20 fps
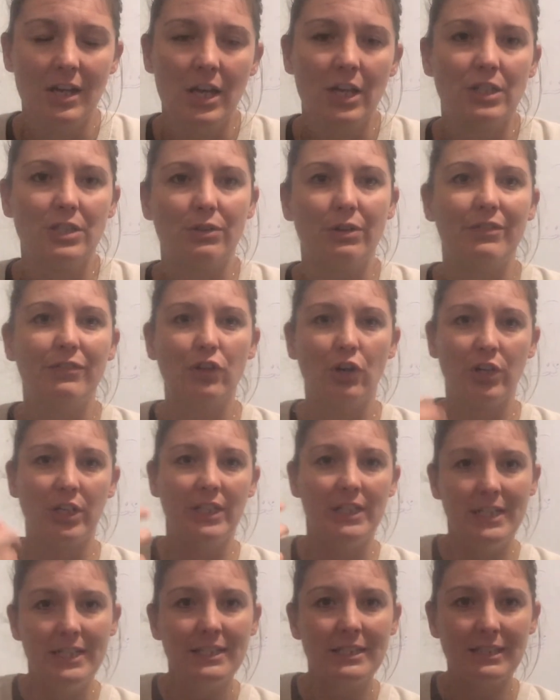So we've got
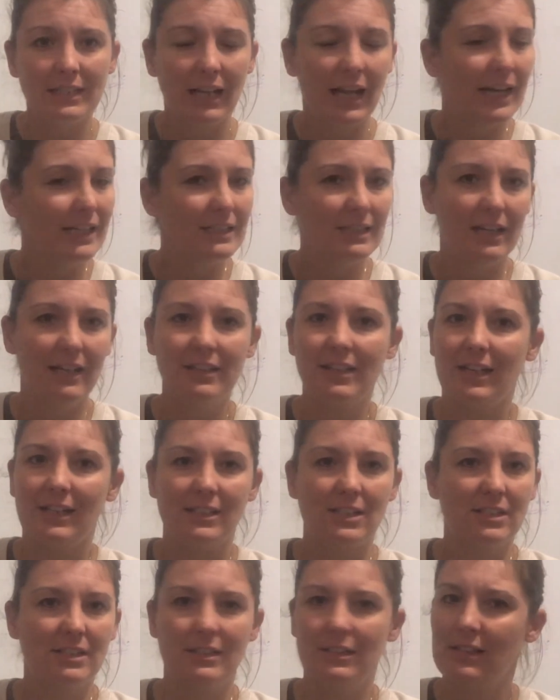an insulator that
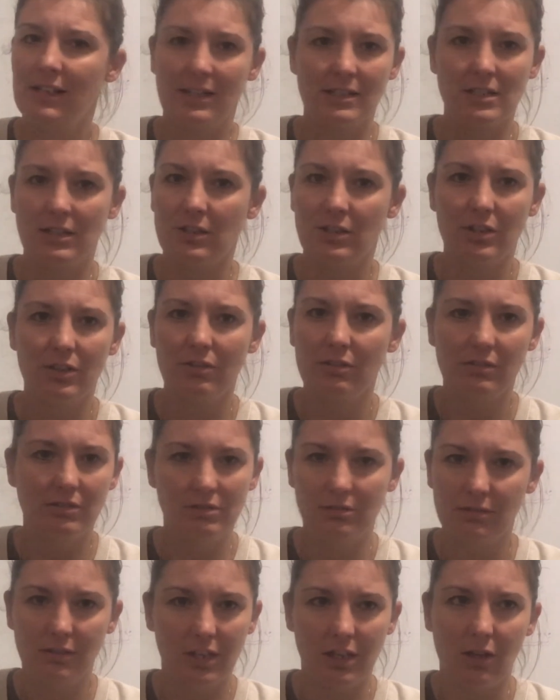doesn't do
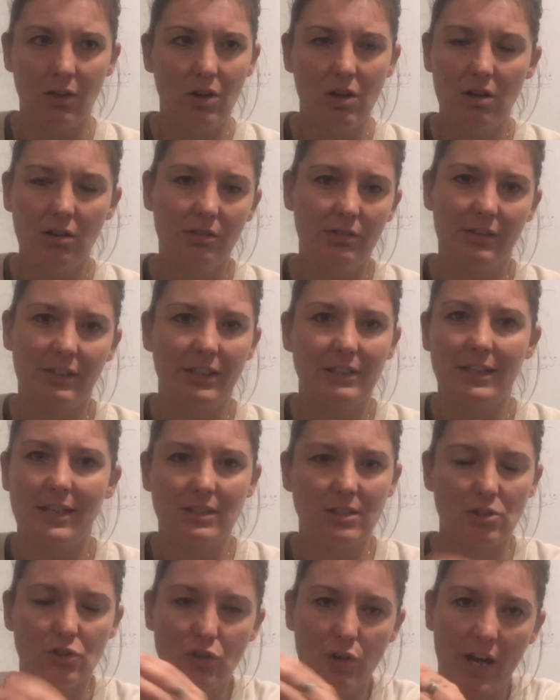a lot, that
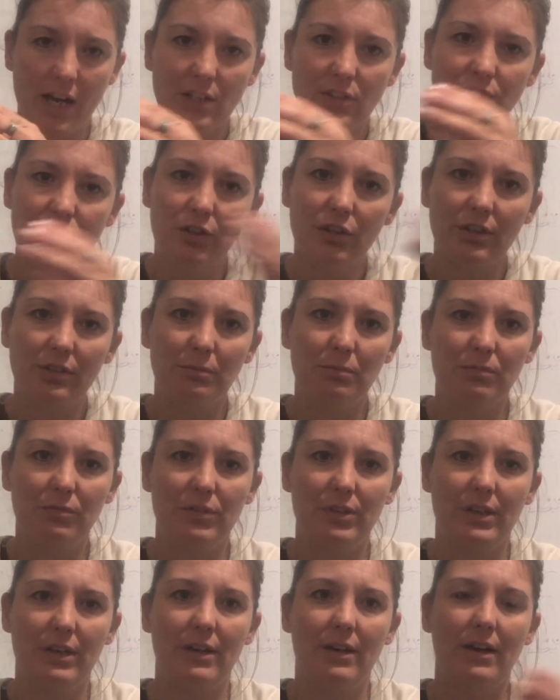doesn't transfer
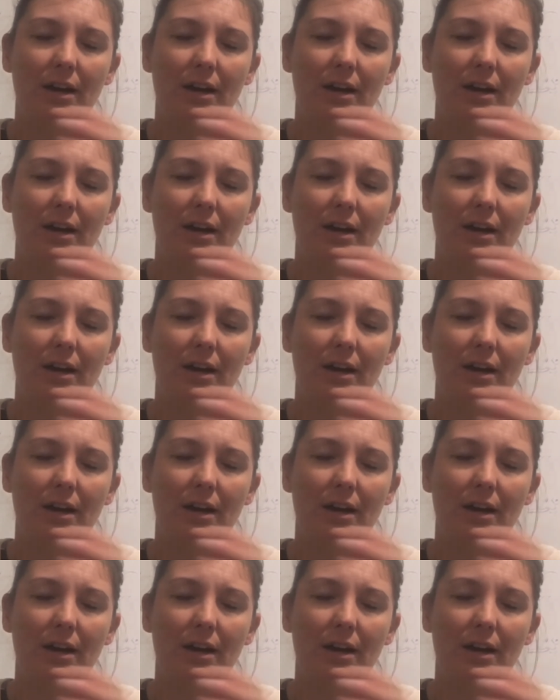the